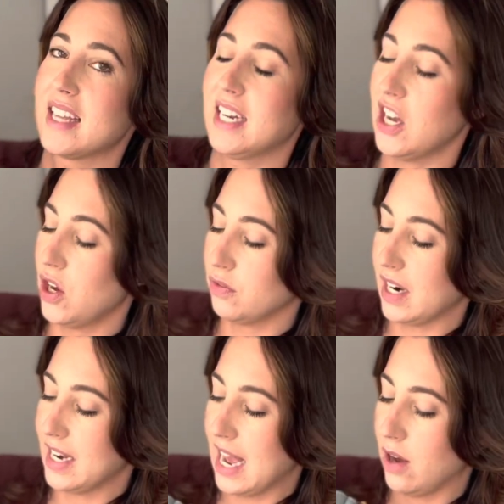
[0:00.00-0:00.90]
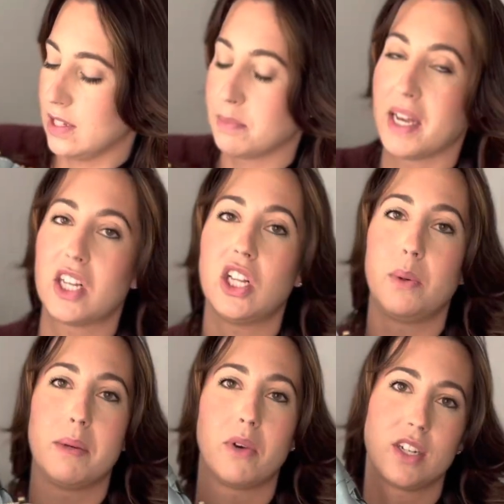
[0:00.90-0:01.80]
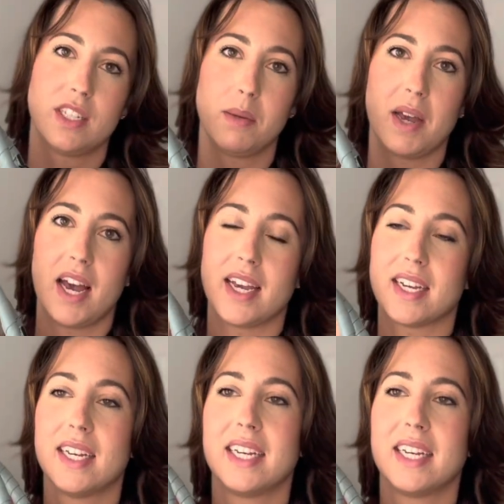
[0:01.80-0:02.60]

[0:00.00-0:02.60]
that I own right now is my Chloe Marcy bag.